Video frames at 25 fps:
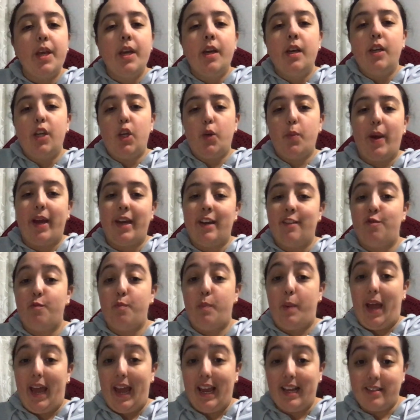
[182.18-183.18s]
You may have
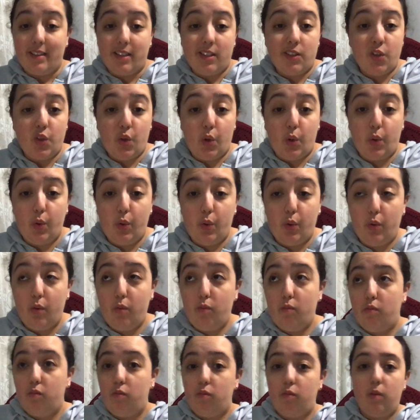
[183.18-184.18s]
pantsers
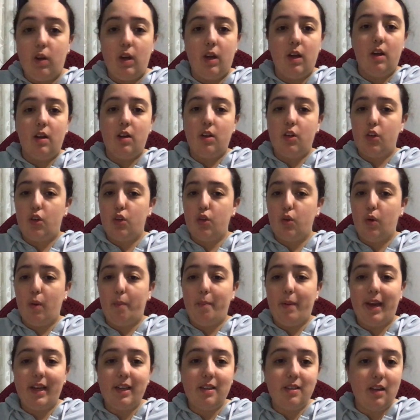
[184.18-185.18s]
who do a
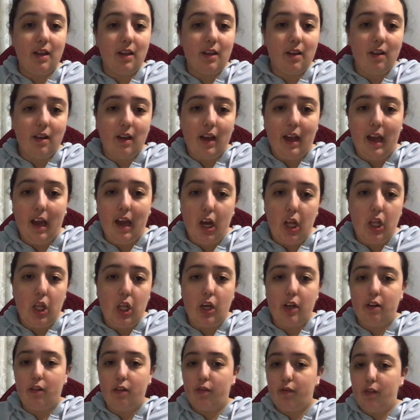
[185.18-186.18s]
basic
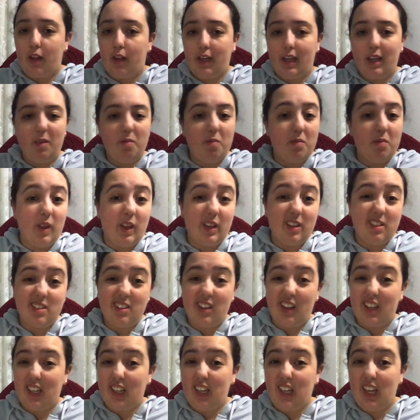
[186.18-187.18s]
outline of that's
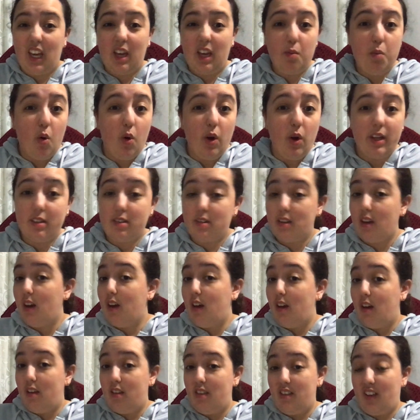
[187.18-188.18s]
like key points.
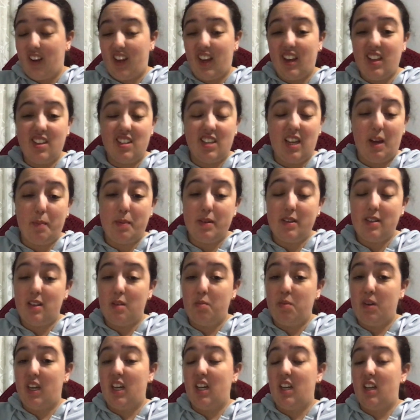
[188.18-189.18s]
Okay, this happens at the
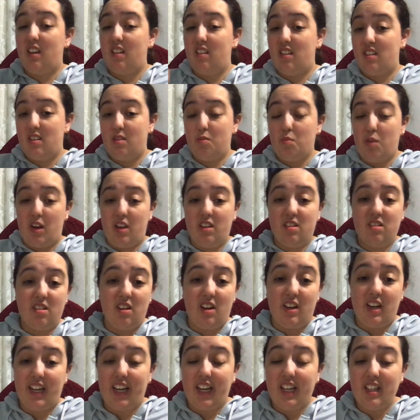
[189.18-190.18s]
beginning, this is my
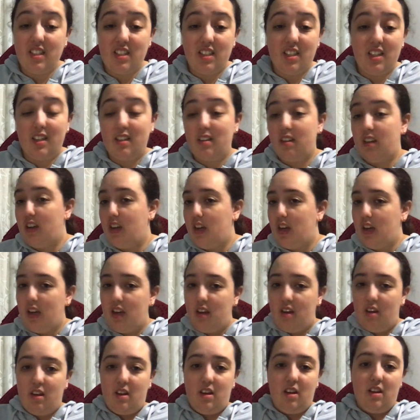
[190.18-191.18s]
inciting incident,
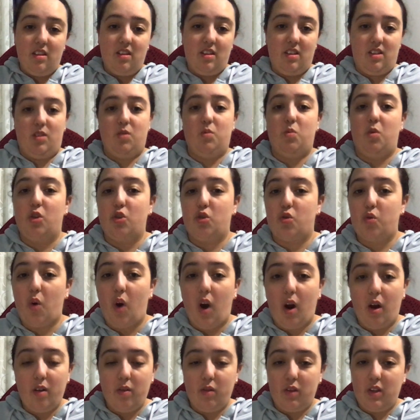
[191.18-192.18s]
this is
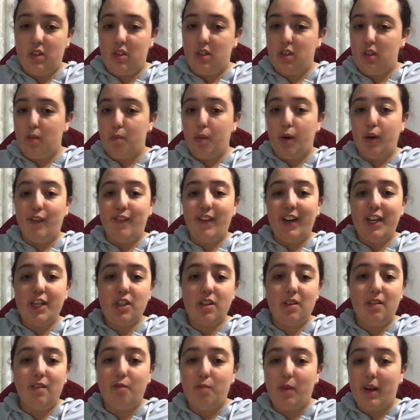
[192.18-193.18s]
the
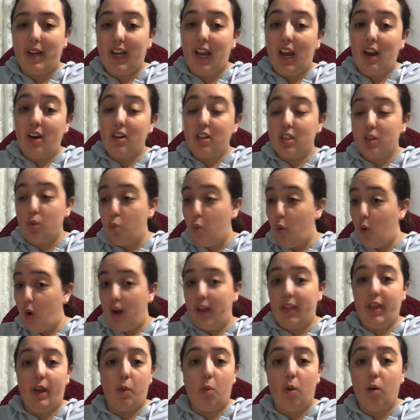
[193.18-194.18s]
motivation of my character, why
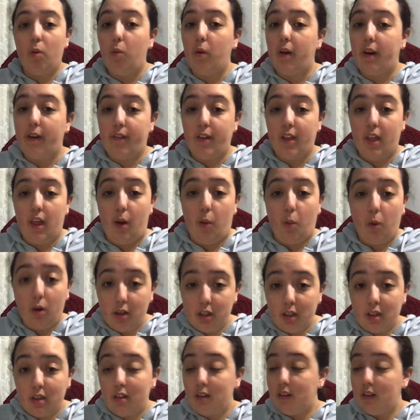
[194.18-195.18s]
they want whatever they want.